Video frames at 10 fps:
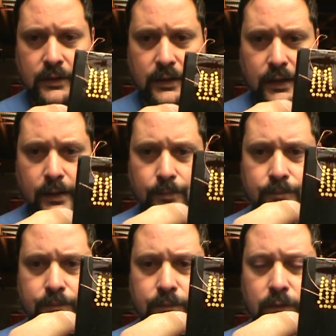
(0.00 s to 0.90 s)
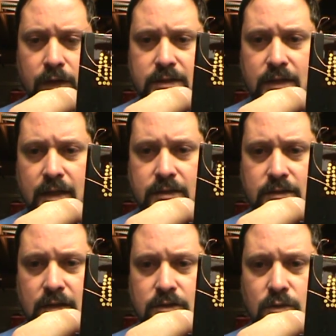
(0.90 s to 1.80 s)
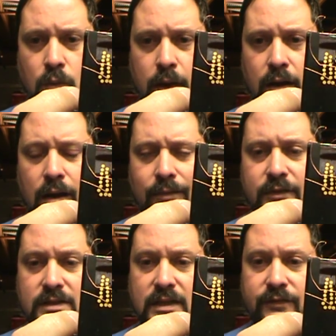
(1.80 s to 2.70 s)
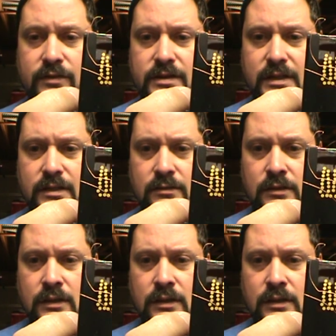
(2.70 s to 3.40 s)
Um, you can see it's it's quite obvious the difference there.